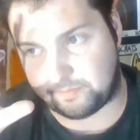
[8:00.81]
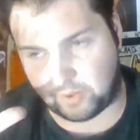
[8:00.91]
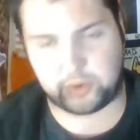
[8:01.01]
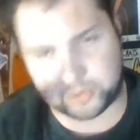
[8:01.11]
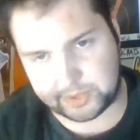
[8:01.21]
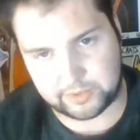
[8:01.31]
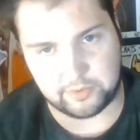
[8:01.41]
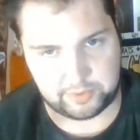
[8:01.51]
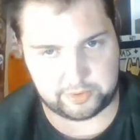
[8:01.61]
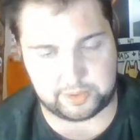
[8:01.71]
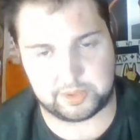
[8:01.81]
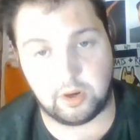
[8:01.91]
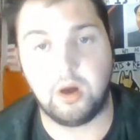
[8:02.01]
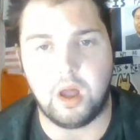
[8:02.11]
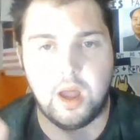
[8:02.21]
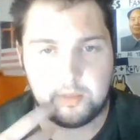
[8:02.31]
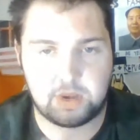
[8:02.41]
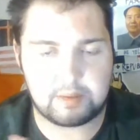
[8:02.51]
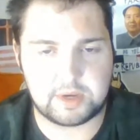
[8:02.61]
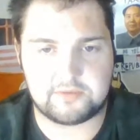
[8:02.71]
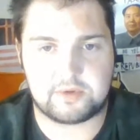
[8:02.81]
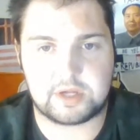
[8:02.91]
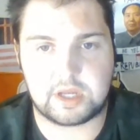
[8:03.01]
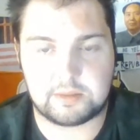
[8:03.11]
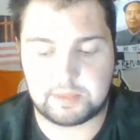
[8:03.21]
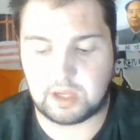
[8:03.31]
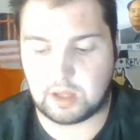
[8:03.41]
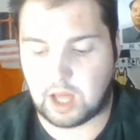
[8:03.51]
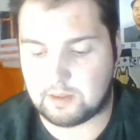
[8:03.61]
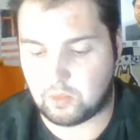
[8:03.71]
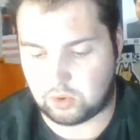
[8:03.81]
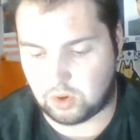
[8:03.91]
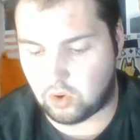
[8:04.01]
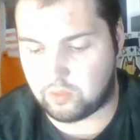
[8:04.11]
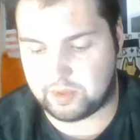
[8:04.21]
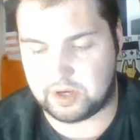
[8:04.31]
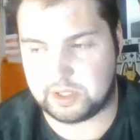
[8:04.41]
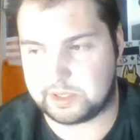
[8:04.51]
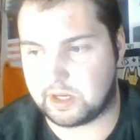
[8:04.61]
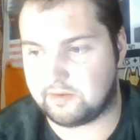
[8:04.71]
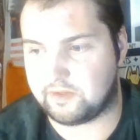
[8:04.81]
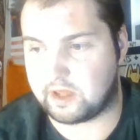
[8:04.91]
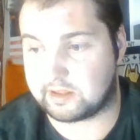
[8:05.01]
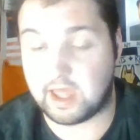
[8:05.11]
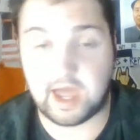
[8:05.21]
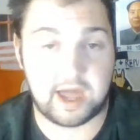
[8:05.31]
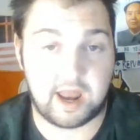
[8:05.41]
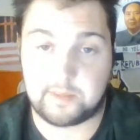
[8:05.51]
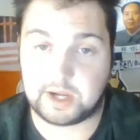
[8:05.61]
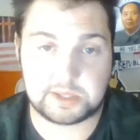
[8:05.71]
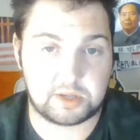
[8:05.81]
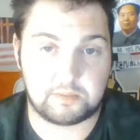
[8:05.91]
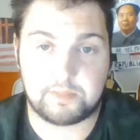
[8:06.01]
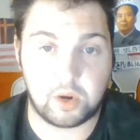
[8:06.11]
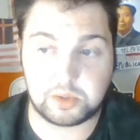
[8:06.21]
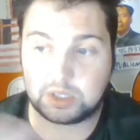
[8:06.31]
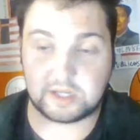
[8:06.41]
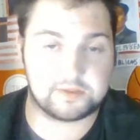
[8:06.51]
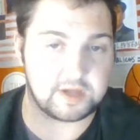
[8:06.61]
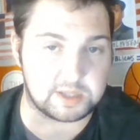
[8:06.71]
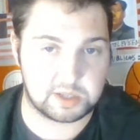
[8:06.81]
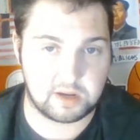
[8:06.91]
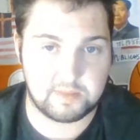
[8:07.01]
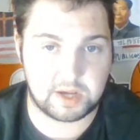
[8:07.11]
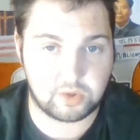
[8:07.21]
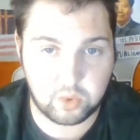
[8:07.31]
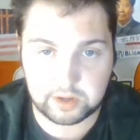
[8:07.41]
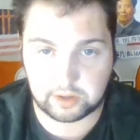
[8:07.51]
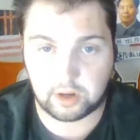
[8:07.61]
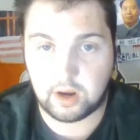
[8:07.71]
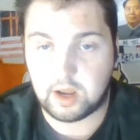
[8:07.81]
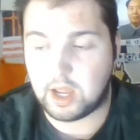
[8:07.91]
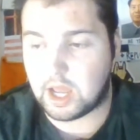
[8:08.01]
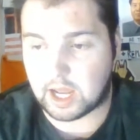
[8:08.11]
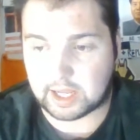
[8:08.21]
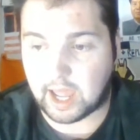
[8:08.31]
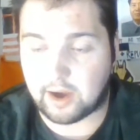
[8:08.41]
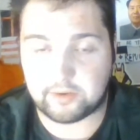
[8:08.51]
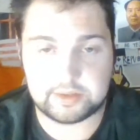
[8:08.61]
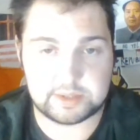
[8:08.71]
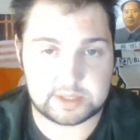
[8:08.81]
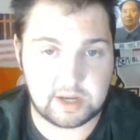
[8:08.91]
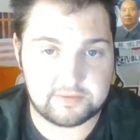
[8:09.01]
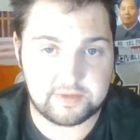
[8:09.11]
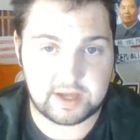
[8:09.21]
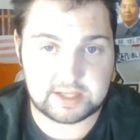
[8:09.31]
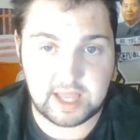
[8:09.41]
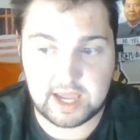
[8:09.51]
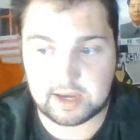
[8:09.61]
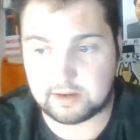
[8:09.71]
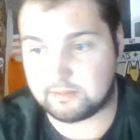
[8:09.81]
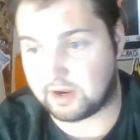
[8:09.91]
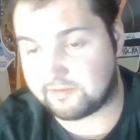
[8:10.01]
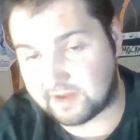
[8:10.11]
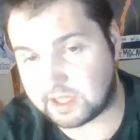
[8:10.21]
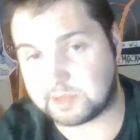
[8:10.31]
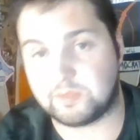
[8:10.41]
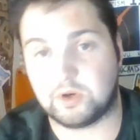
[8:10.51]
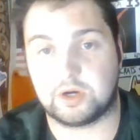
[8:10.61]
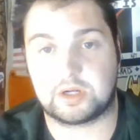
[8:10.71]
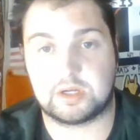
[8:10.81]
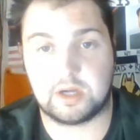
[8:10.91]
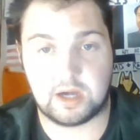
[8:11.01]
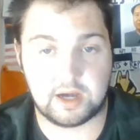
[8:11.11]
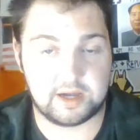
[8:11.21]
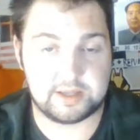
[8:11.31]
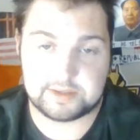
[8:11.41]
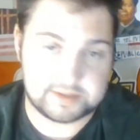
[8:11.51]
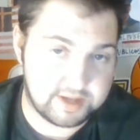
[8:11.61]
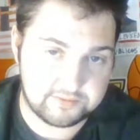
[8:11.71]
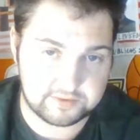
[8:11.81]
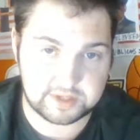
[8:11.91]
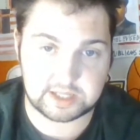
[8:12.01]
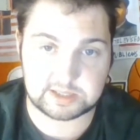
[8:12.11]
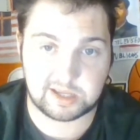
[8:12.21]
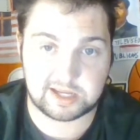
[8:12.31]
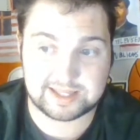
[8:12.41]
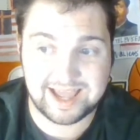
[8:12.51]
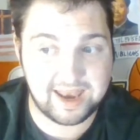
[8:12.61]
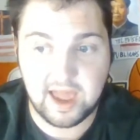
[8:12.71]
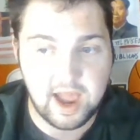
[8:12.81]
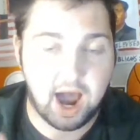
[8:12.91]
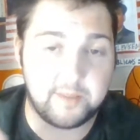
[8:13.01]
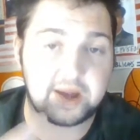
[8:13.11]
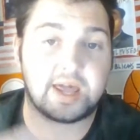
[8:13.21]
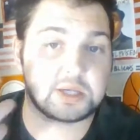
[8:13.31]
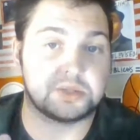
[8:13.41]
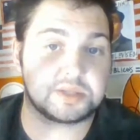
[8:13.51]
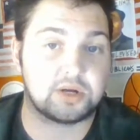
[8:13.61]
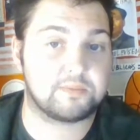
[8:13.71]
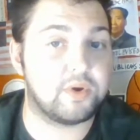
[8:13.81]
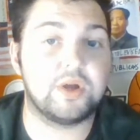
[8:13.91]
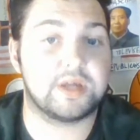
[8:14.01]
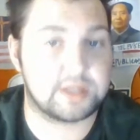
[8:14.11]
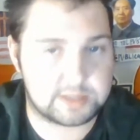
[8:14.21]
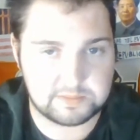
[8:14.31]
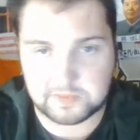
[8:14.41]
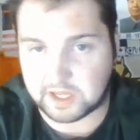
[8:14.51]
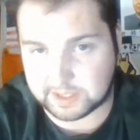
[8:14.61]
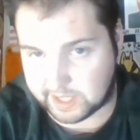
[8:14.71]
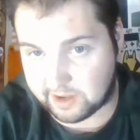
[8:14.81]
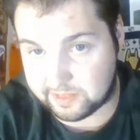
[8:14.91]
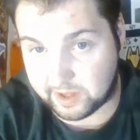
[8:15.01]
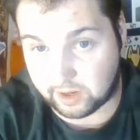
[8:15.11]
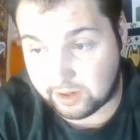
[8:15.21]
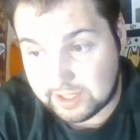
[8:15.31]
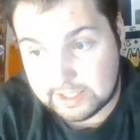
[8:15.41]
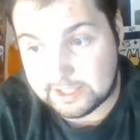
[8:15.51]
personal, but I'm definitely going to be a lot more open and stuff like that. I might start posting things on my Twitter account and stuff like that, and my Facebook and different things like that. I might actually start putting some things out there